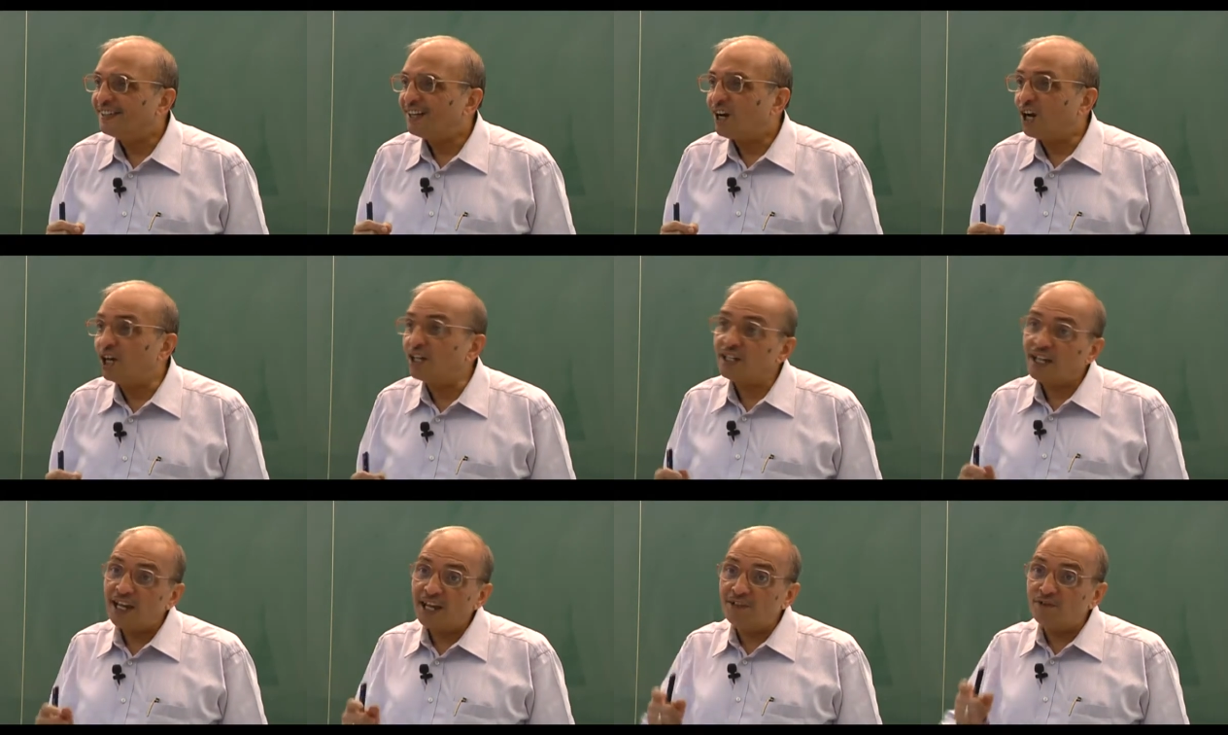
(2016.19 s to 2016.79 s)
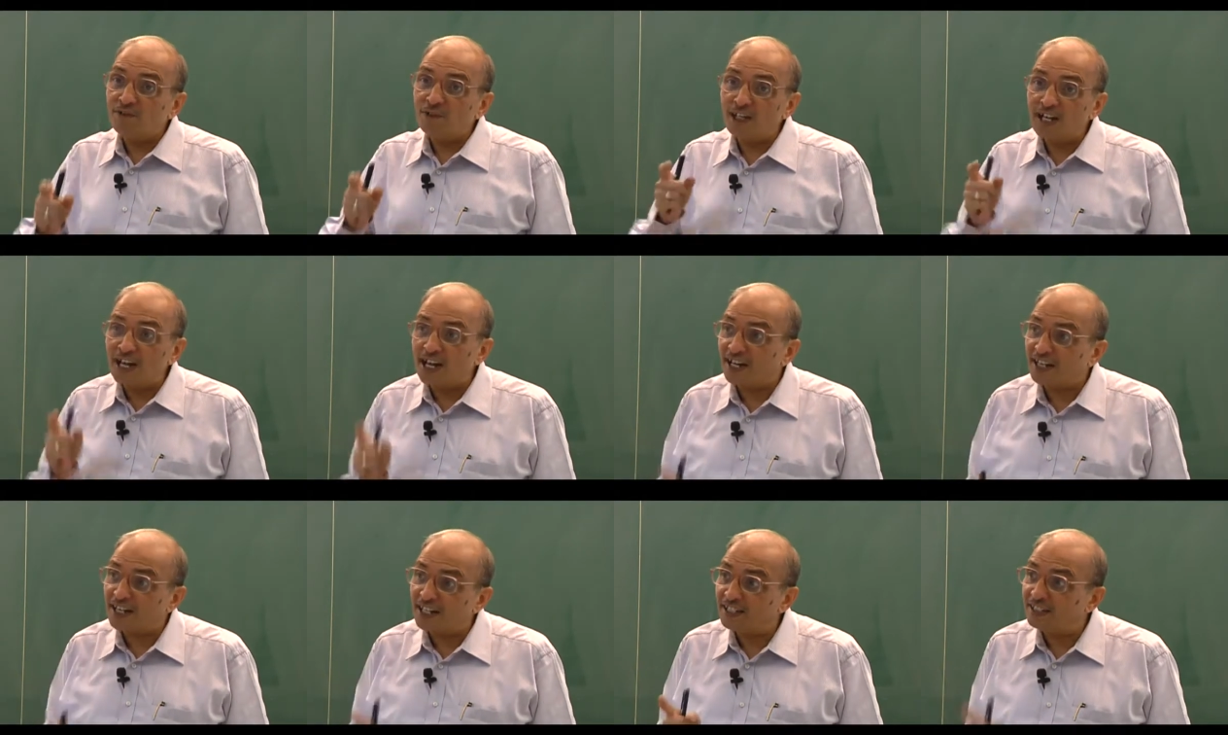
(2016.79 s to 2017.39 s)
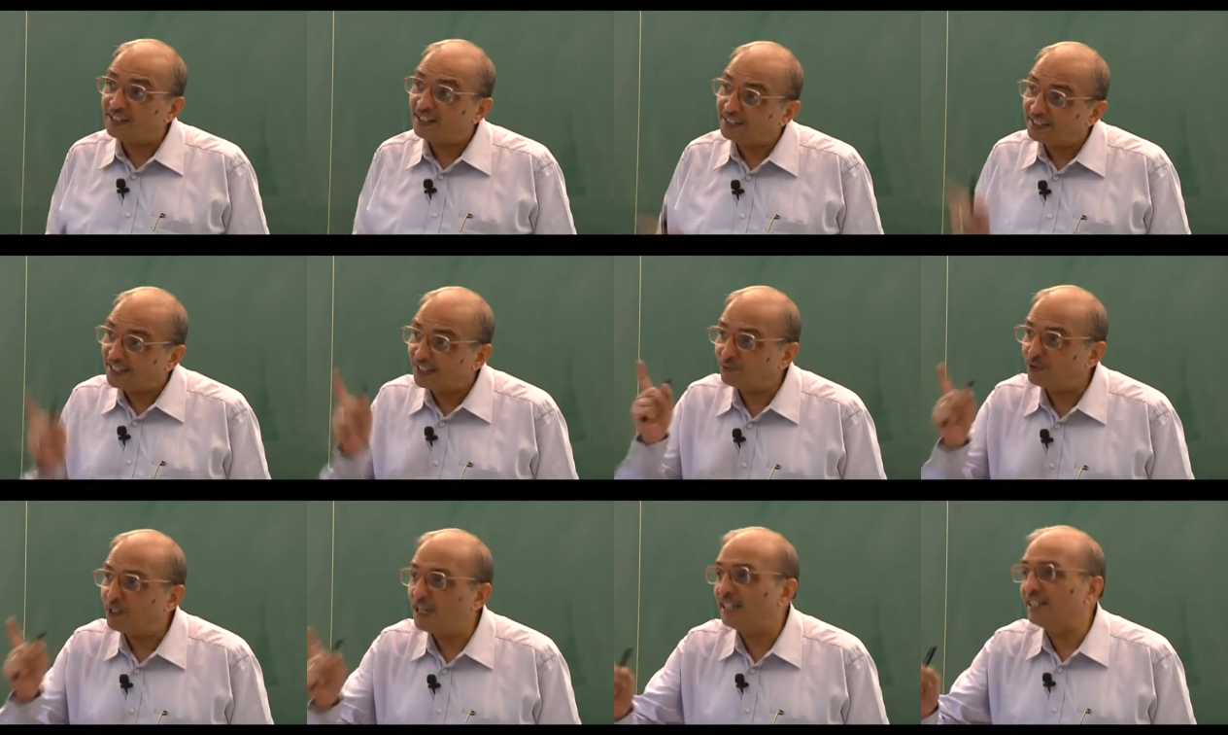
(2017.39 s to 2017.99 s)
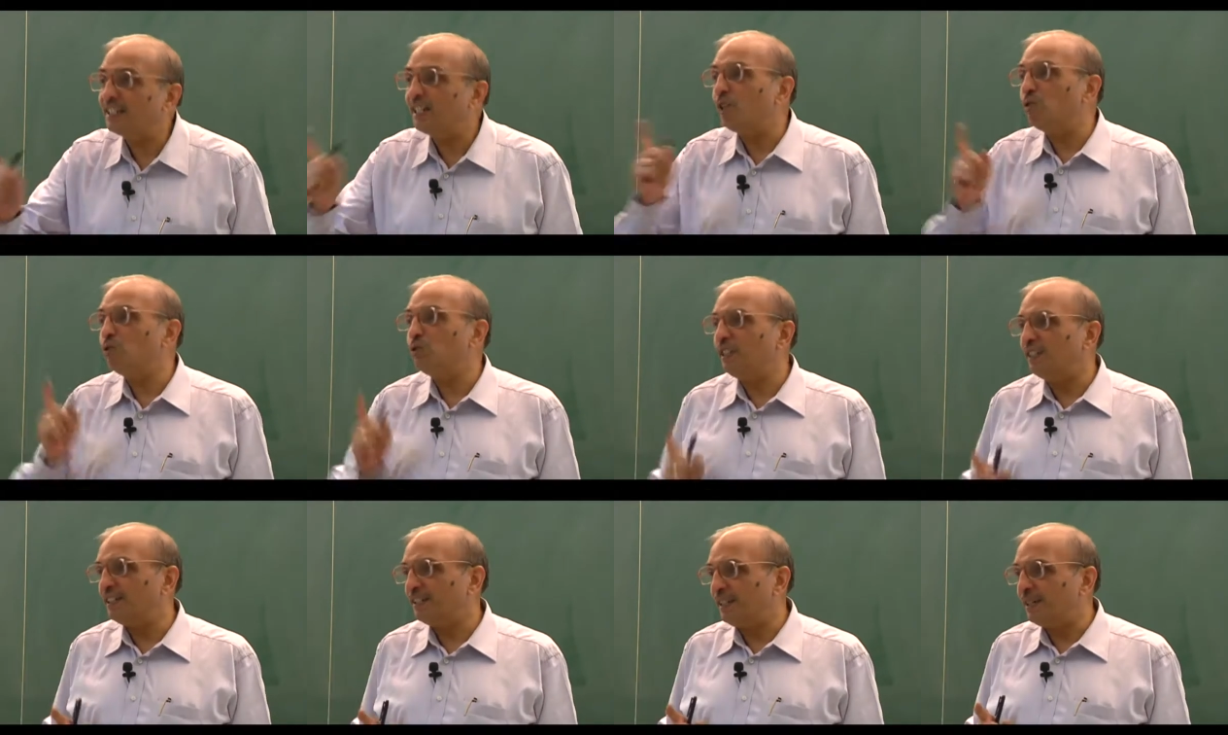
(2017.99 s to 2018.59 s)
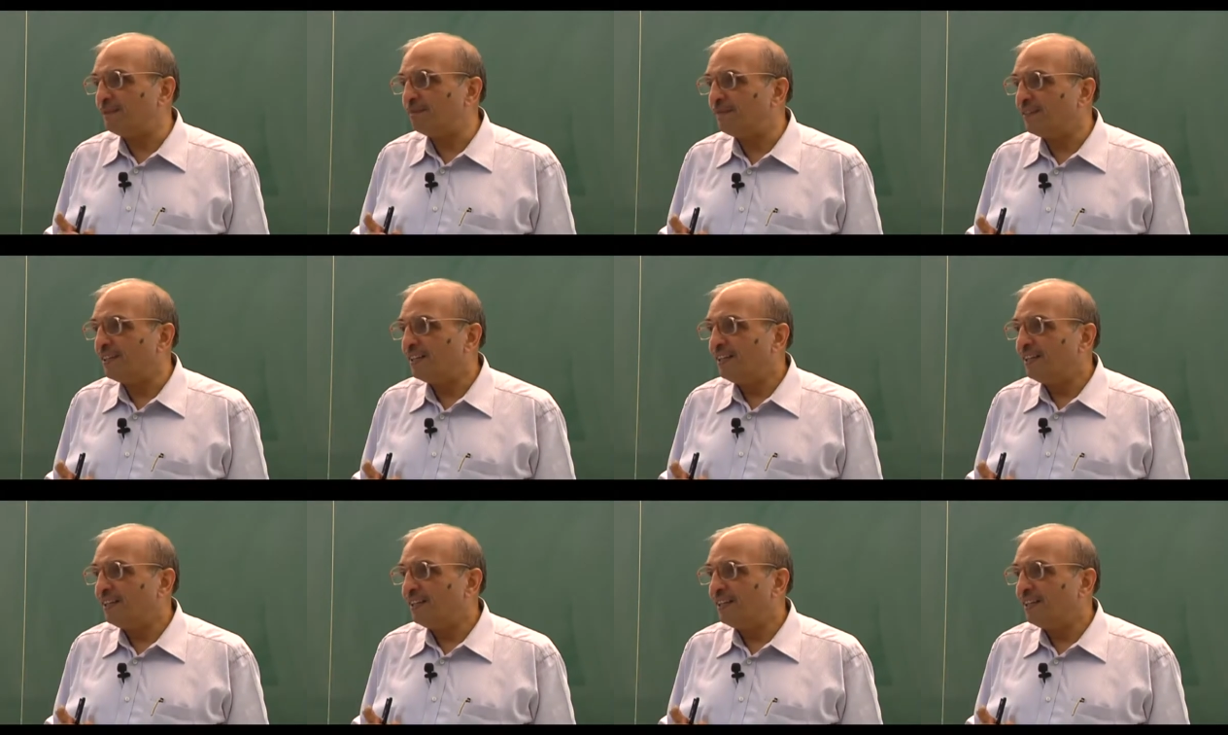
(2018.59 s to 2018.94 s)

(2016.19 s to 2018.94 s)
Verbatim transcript: on every occasion that we encounter them,